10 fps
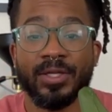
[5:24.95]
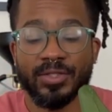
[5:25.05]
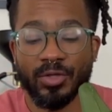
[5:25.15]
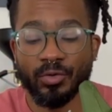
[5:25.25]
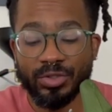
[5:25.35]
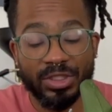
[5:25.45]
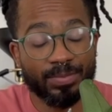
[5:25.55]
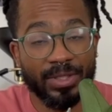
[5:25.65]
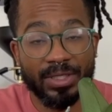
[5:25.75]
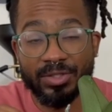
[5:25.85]
So just
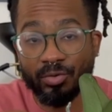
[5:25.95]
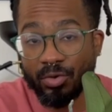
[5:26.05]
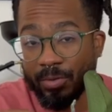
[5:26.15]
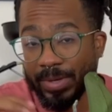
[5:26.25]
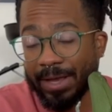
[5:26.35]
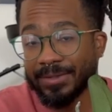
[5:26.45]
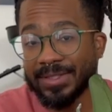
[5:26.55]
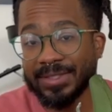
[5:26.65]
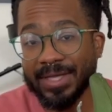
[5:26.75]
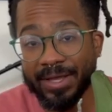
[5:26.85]
because they're growing
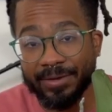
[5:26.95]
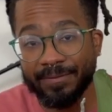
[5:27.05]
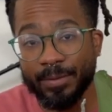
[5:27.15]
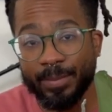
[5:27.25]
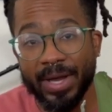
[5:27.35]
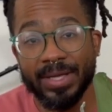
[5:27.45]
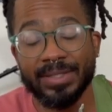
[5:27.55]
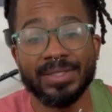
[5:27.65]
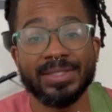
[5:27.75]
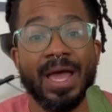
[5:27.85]
outside of the pot
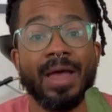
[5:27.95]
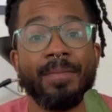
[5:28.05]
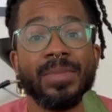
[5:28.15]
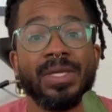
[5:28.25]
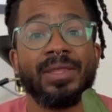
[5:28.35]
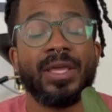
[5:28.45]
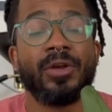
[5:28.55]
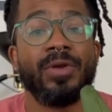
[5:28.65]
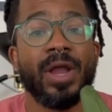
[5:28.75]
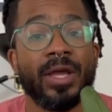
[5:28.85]
does not mean they
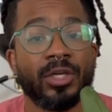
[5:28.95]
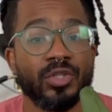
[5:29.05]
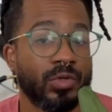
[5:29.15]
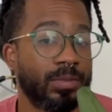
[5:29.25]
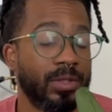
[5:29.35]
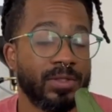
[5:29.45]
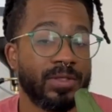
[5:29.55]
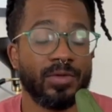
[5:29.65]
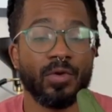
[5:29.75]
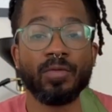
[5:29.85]
are not contributing to
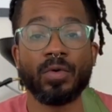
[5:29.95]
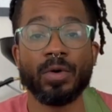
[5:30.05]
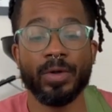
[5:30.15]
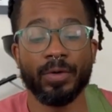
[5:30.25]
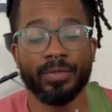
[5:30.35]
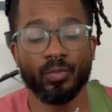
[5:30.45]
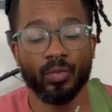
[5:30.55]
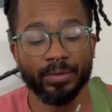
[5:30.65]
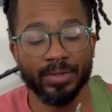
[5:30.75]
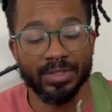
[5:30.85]
the overall health and
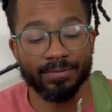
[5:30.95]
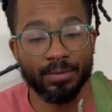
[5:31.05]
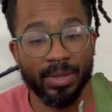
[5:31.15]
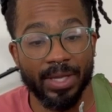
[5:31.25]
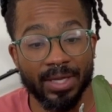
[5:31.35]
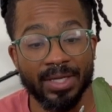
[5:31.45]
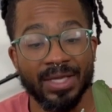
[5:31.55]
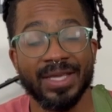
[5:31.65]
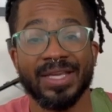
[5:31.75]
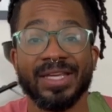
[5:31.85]
wellness of the plant.
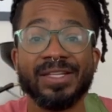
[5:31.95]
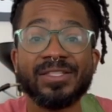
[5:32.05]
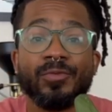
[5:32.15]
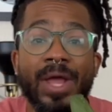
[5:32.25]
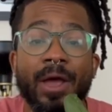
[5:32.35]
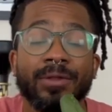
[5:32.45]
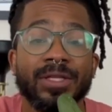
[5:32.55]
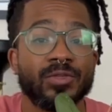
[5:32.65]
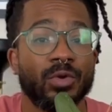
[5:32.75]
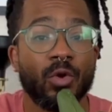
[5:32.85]
And so now
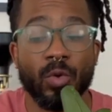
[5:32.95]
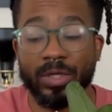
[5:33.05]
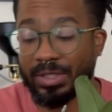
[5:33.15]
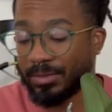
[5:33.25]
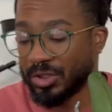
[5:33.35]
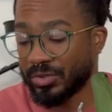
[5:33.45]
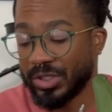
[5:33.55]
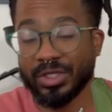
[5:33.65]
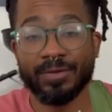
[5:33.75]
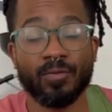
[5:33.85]
let's do a quick
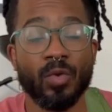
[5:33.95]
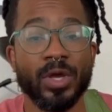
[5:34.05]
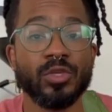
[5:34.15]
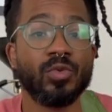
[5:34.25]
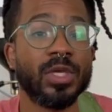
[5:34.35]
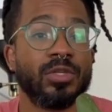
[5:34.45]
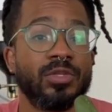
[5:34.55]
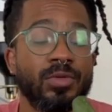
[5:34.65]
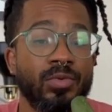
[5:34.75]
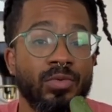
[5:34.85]
demonstration of what you can
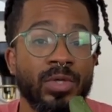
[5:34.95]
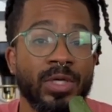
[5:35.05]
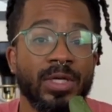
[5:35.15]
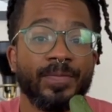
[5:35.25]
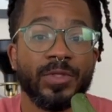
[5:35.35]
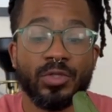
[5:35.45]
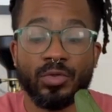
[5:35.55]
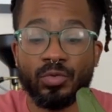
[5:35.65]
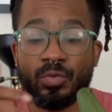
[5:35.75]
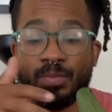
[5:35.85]
do
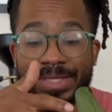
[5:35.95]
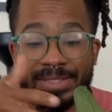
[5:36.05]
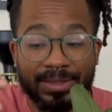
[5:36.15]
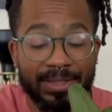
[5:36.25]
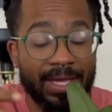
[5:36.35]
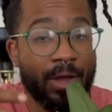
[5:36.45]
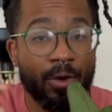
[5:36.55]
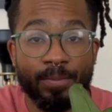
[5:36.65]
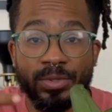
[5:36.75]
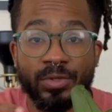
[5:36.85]
to basically
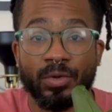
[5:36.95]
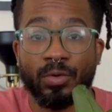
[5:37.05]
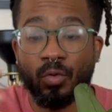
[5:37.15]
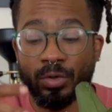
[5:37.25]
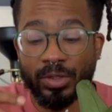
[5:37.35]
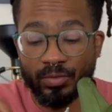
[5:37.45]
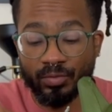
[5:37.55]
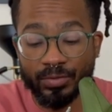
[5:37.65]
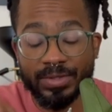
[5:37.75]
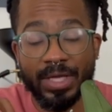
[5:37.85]
help your orchid
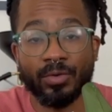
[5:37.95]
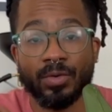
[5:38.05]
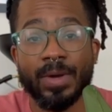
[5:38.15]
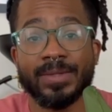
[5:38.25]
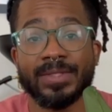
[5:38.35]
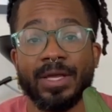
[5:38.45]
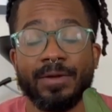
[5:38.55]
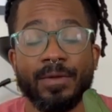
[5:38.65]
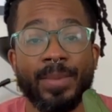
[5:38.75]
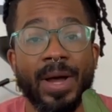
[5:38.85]
roots that grow outside
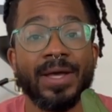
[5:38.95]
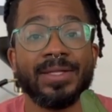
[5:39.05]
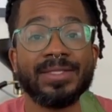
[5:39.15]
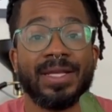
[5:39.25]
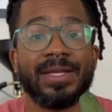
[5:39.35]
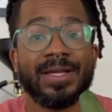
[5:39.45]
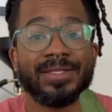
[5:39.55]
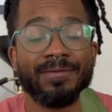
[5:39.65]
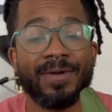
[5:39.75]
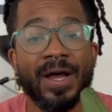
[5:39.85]
of the pot stay nice
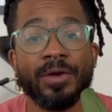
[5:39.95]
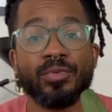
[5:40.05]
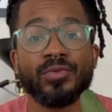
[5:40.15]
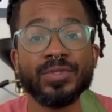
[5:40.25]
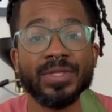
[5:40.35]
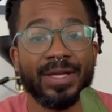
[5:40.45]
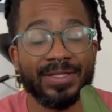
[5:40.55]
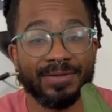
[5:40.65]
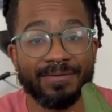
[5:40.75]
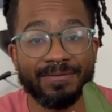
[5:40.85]
and viable, stay
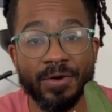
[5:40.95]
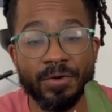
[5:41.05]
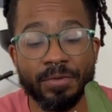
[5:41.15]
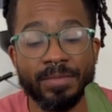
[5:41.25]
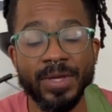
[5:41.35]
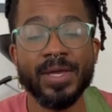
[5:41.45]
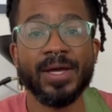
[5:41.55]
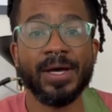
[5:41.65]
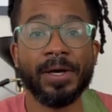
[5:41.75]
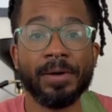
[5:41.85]
nice and firm,
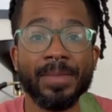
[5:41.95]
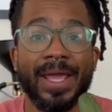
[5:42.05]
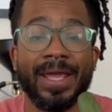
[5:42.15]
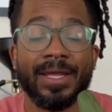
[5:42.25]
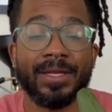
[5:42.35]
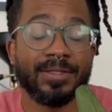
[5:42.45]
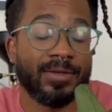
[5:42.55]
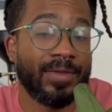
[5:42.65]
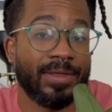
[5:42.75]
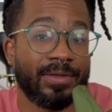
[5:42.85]
and
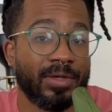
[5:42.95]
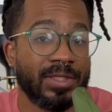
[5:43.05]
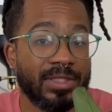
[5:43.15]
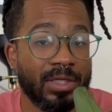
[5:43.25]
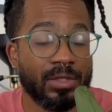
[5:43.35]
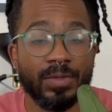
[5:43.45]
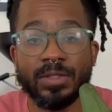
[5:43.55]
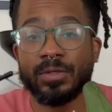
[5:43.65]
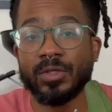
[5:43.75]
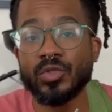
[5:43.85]
so that they're continuing
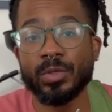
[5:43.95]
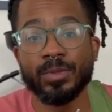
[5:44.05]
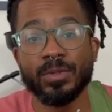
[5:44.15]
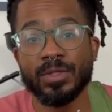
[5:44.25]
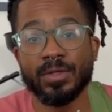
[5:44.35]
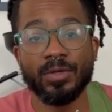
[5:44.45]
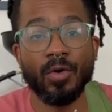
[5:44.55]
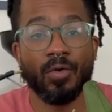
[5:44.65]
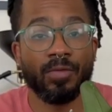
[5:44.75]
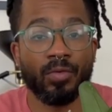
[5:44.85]
to contribute to the
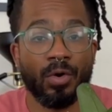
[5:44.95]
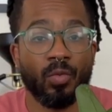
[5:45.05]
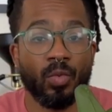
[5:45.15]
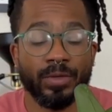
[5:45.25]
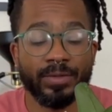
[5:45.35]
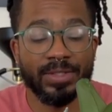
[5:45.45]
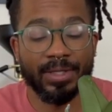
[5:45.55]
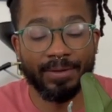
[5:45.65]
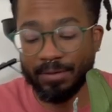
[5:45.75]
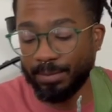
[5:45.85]
overall wellness
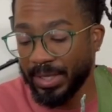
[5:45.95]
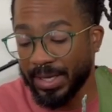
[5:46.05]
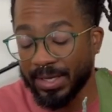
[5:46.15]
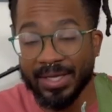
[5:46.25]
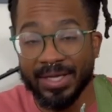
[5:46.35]
of the plant.